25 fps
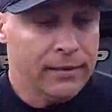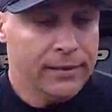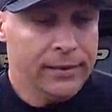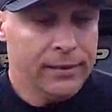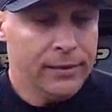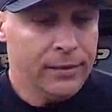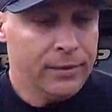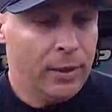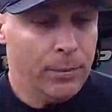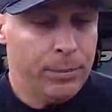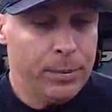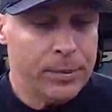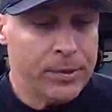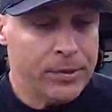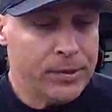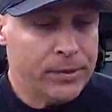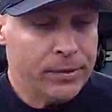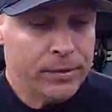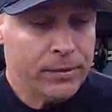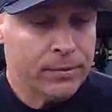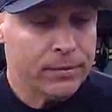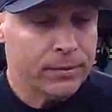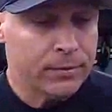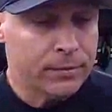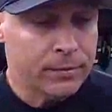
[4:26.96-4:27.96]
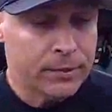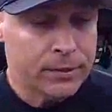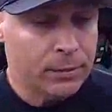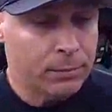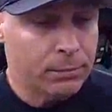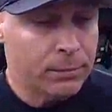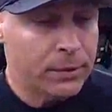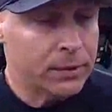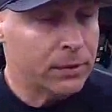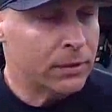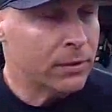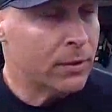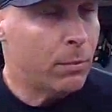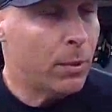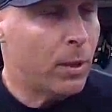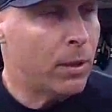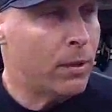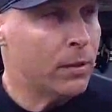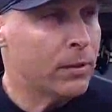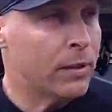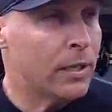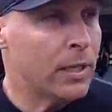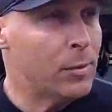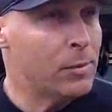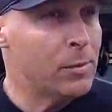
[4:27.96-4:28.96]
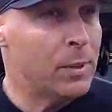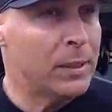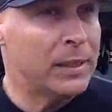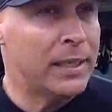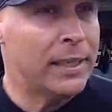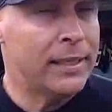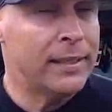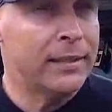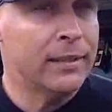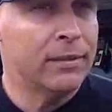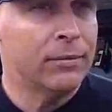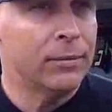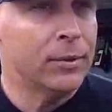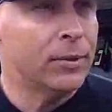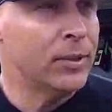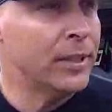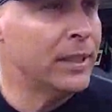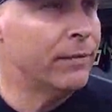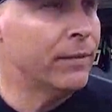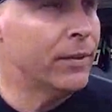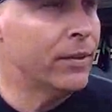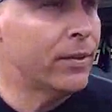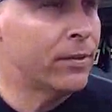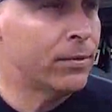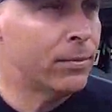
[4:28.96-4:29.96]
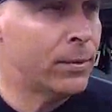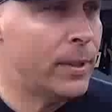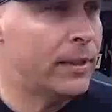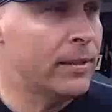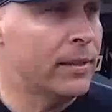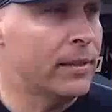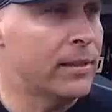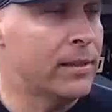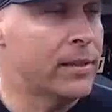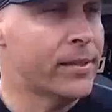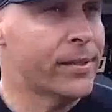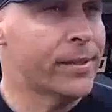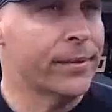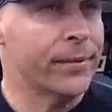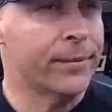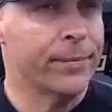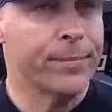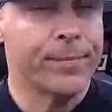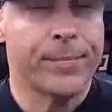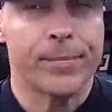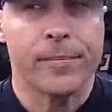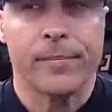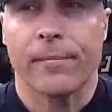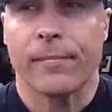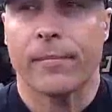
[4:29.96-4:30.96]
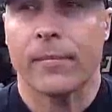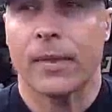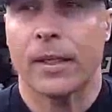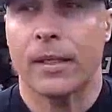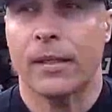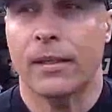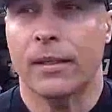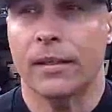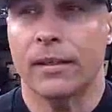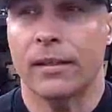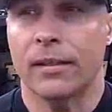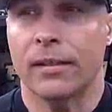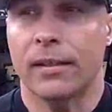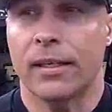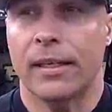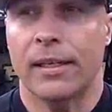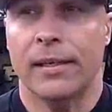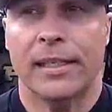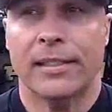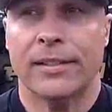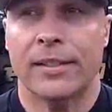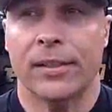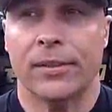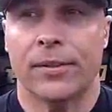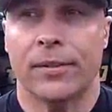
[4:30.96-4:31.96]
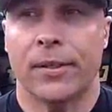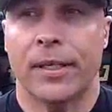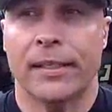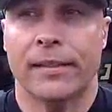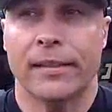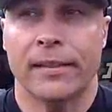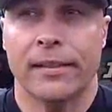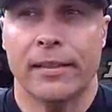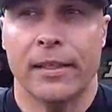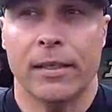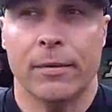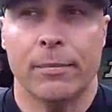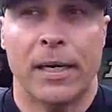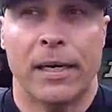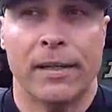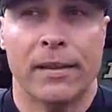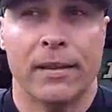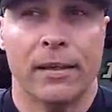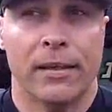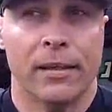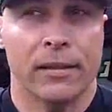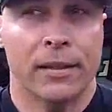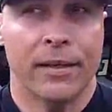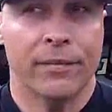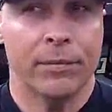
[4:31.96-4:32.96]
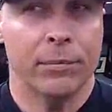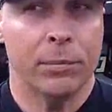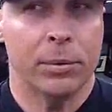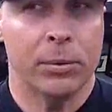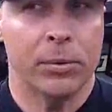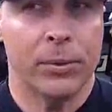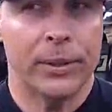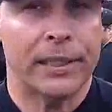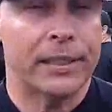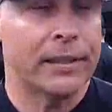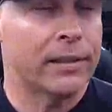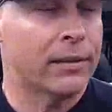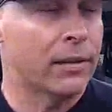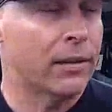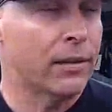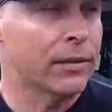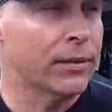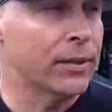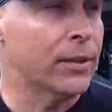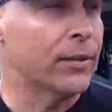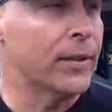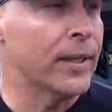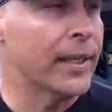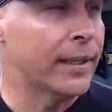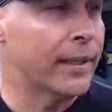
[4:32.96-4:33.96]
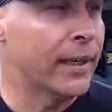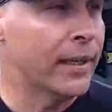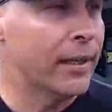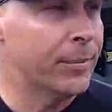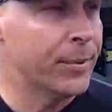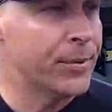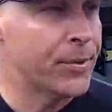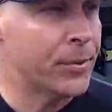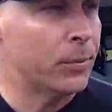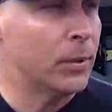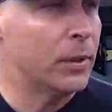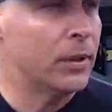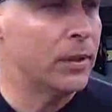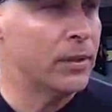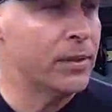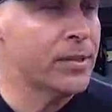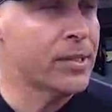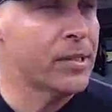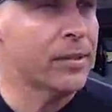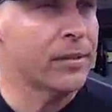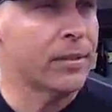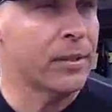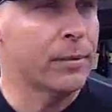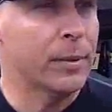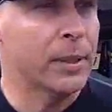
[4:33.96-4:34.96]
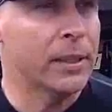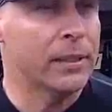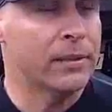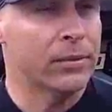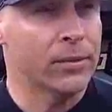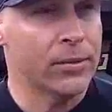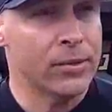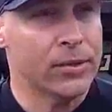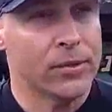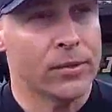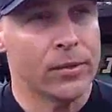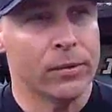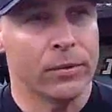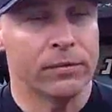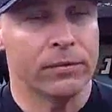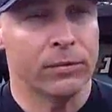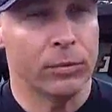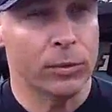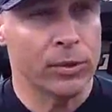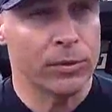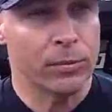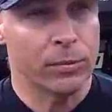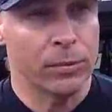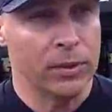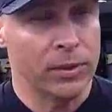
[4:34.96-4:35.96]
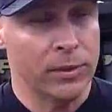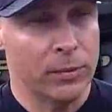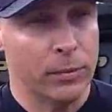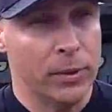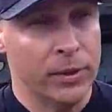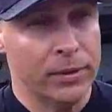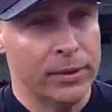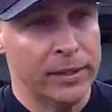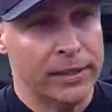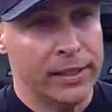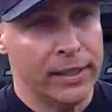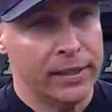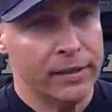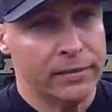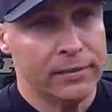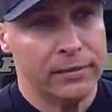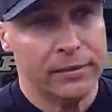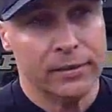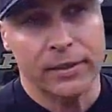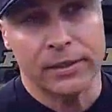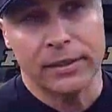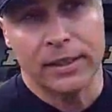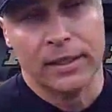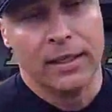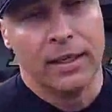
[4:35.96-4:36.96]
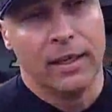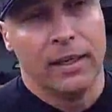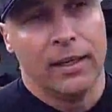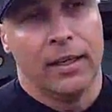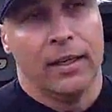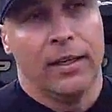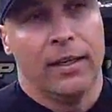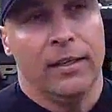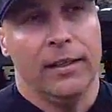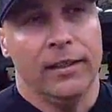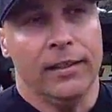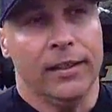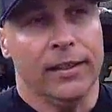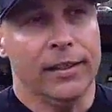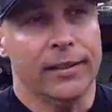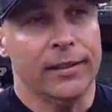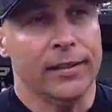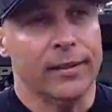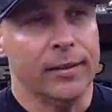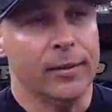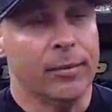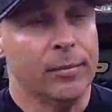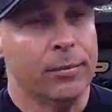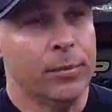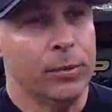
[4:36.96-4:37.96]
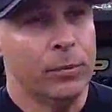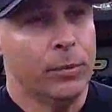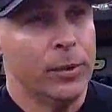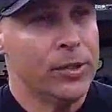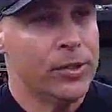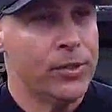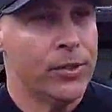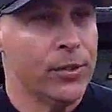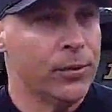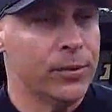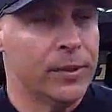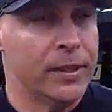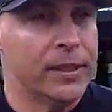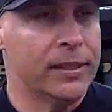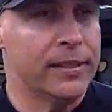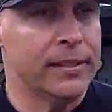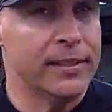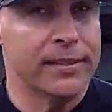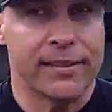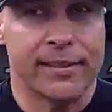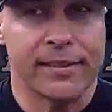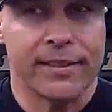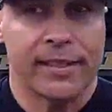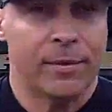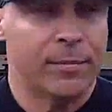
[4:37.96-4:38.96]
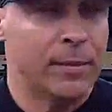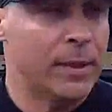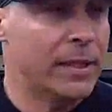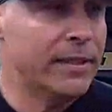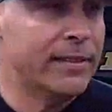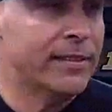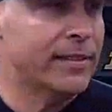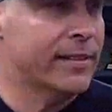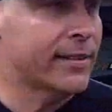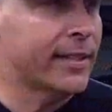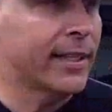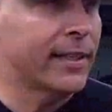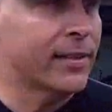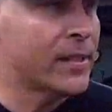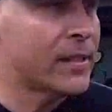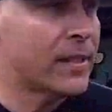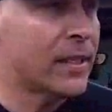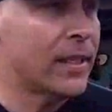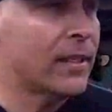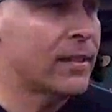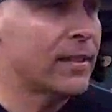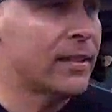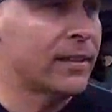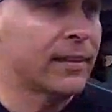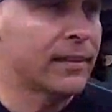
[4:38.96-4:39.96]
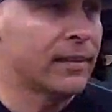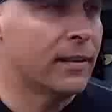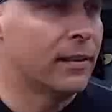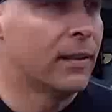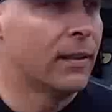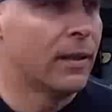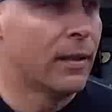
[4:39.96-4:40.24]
you know, up until, you know, middle of the ball game, I mean, they didn't really even threaten. So that's a credit to him. And I thought Kevin Pilecki called a great game as well. So I mean, those two have worked really well together. And, but what Joe did is, I mean, it's just outstanding.